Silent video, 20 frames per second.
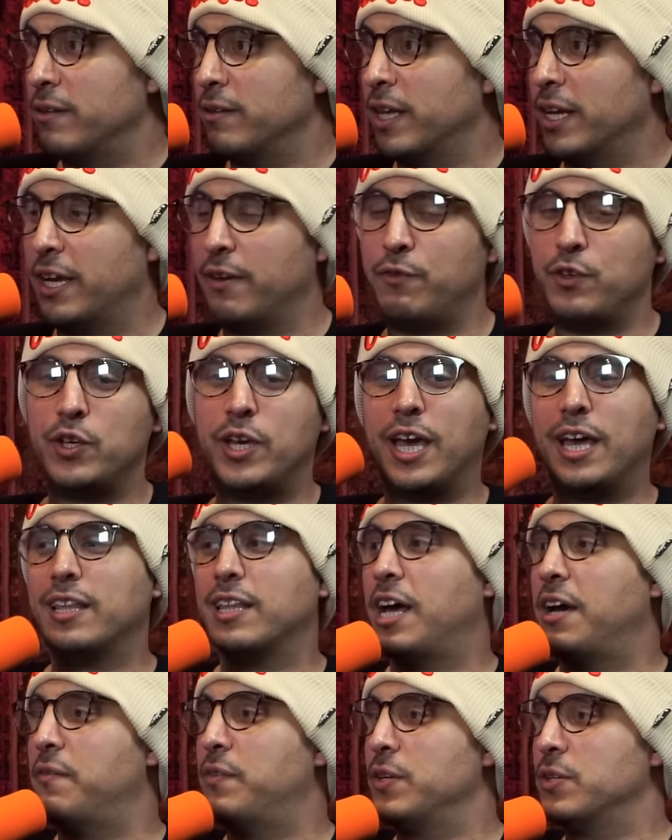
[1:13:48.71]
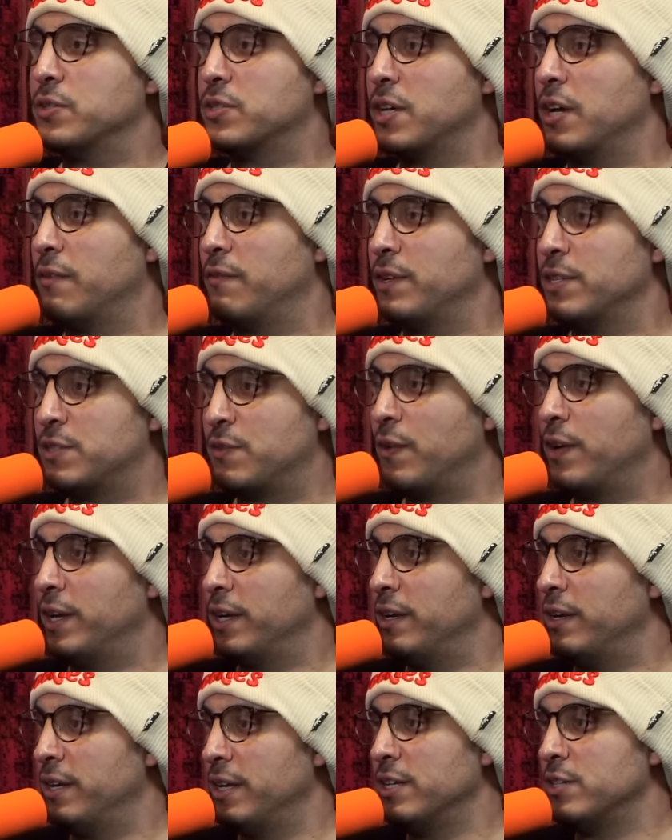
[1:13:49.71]
Like if you can't laugh Yeah, at it's yourself, funny. it's
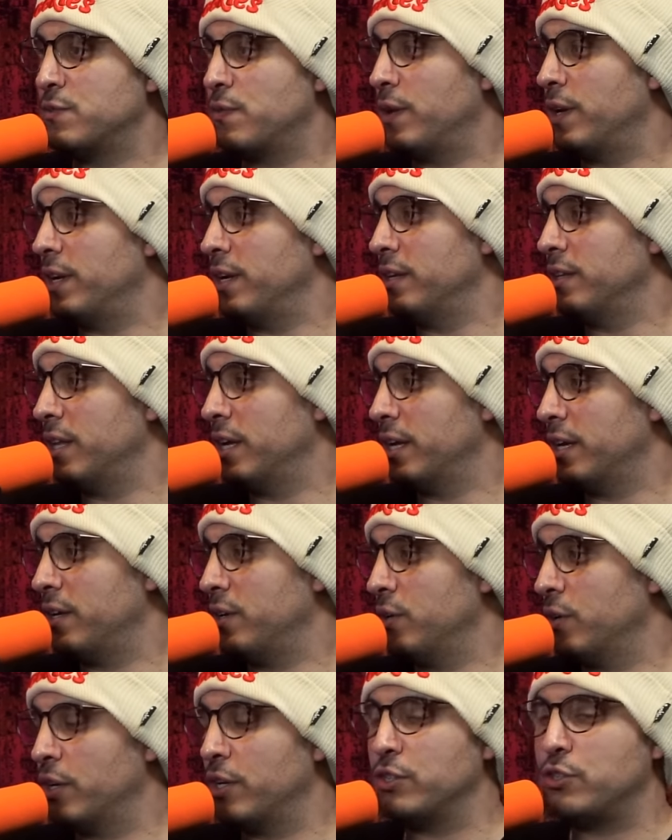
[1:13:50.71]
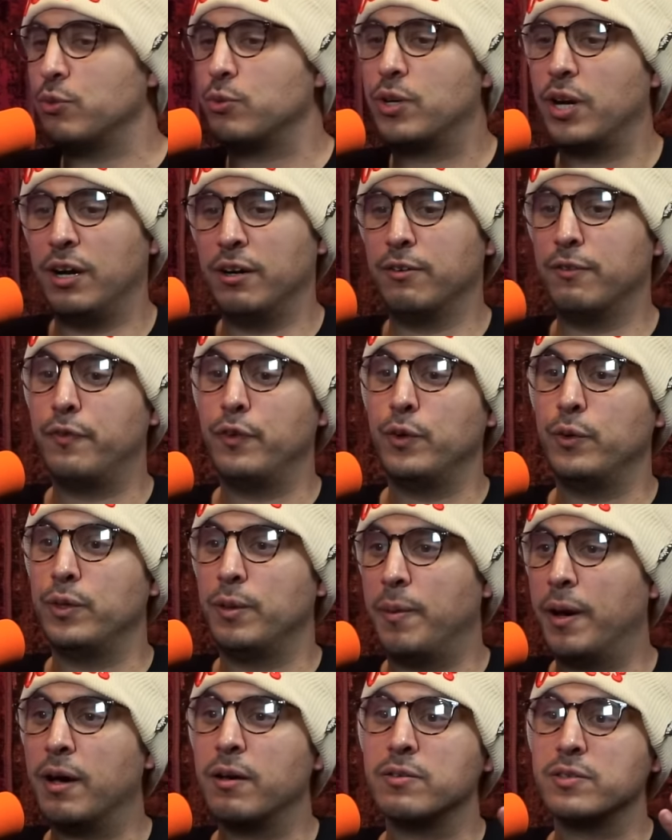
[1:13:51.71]
funny. It is funny. Like you're gonna do kung fu in the
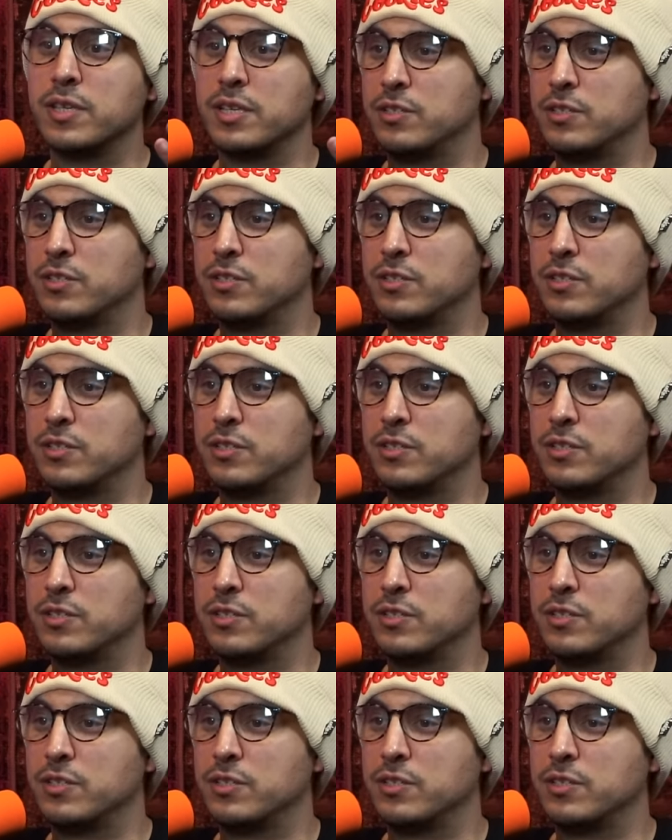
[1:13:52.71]
mountains.